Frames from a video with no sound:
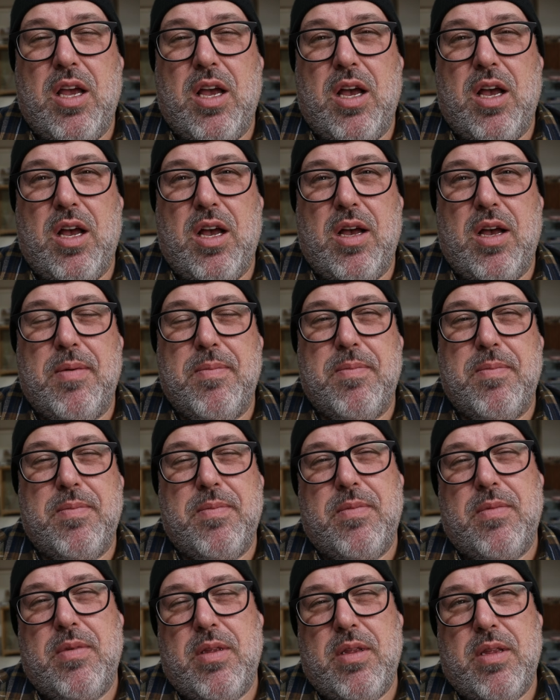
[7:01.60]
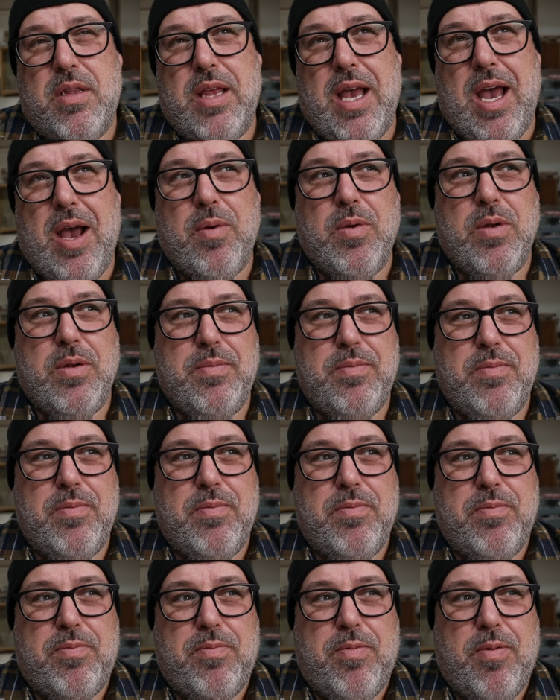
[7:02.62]
um, that would
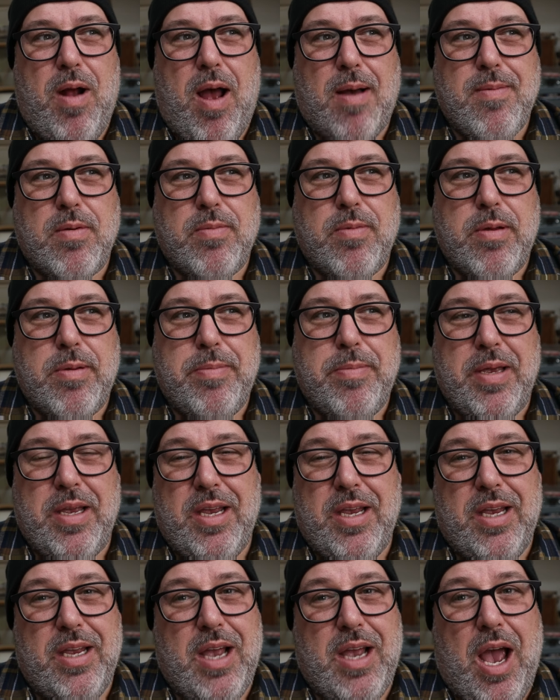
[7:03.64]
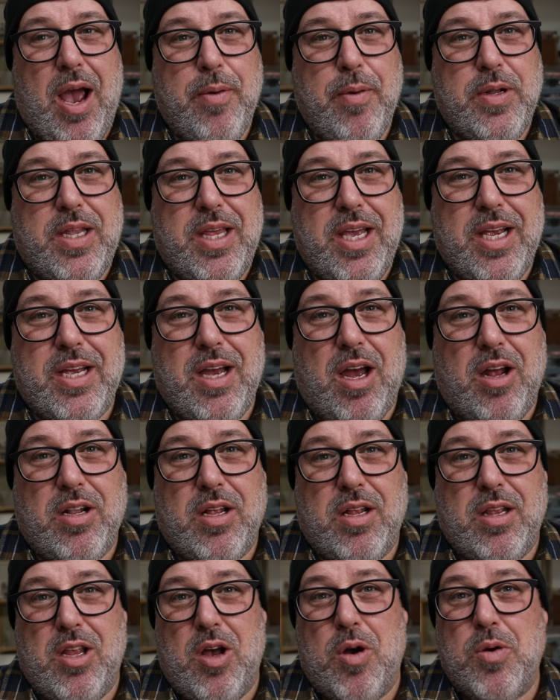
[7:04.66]
probably be, I would think, on
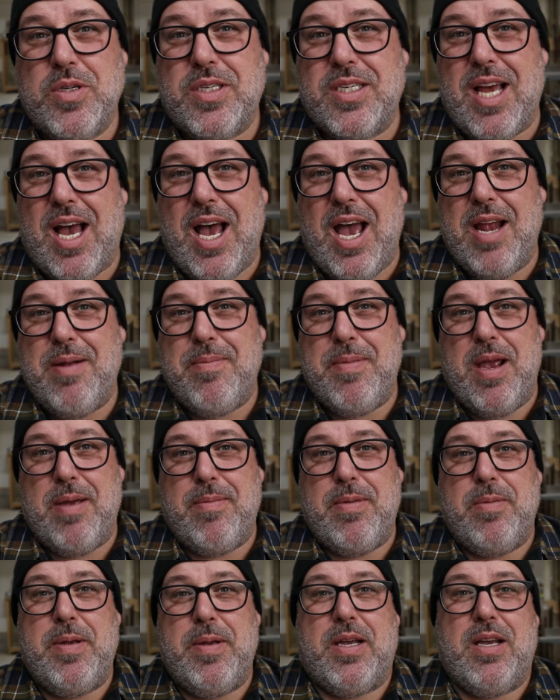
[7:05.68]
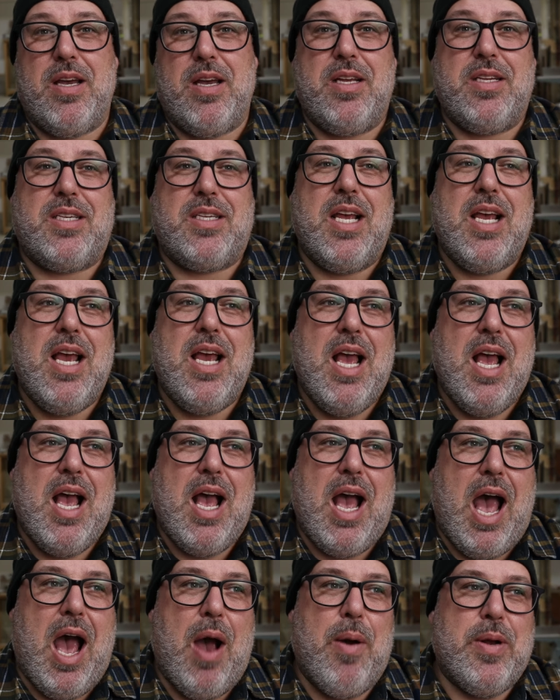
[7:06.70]
the low side maybe because
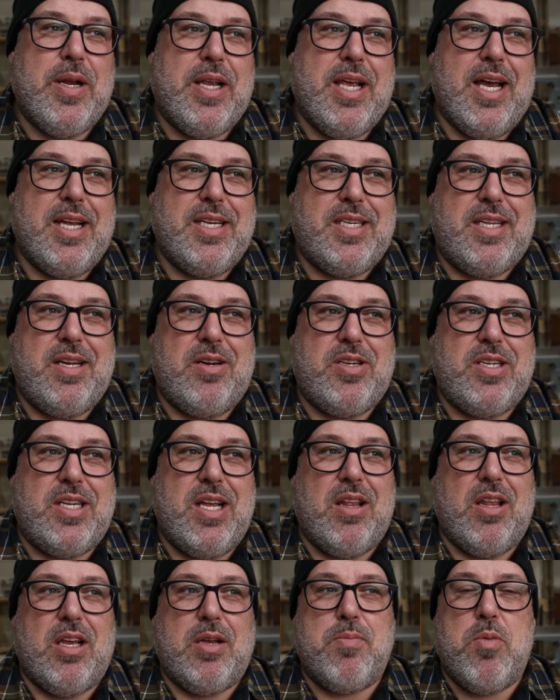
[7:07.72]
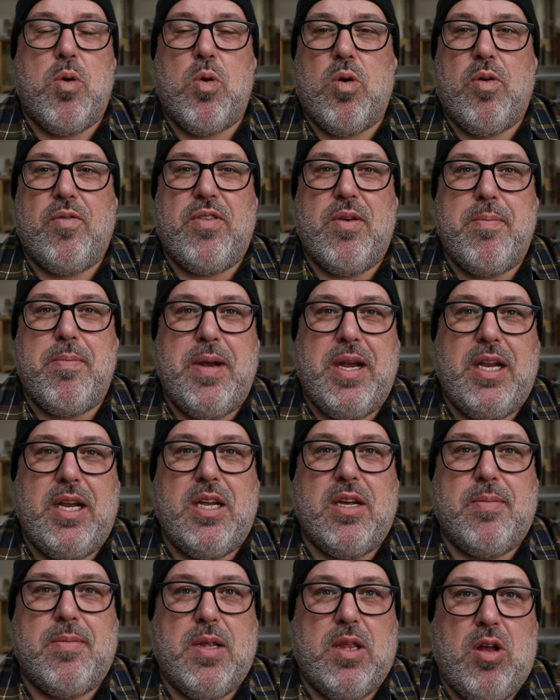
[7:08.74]
I would guess they're selling more of the
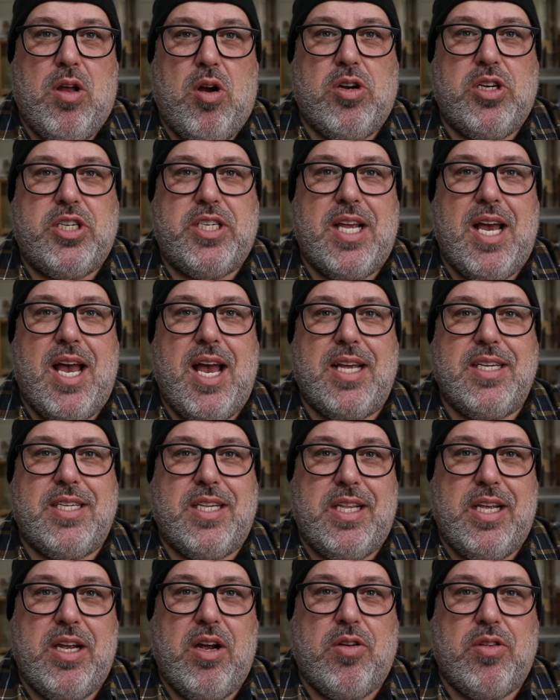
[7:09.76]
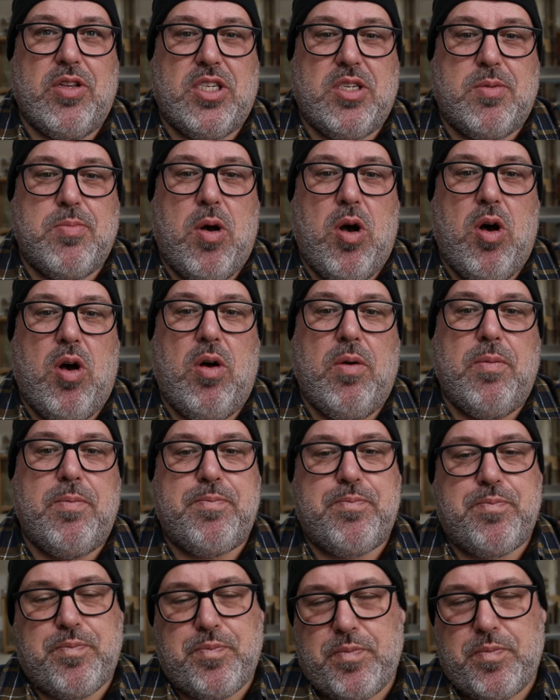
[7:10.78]
medium and large size than they are the
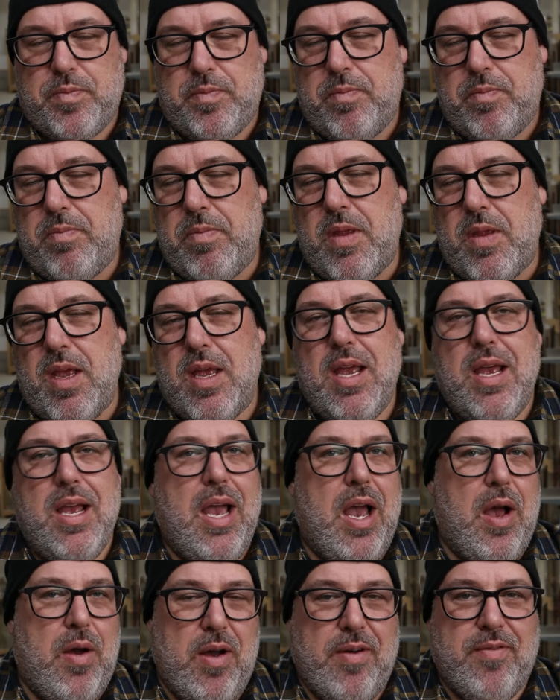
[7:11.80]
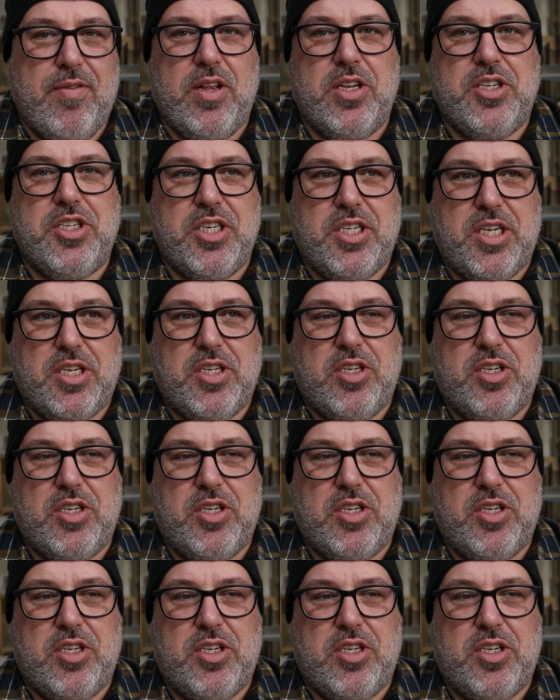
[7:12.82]
small. However, let's just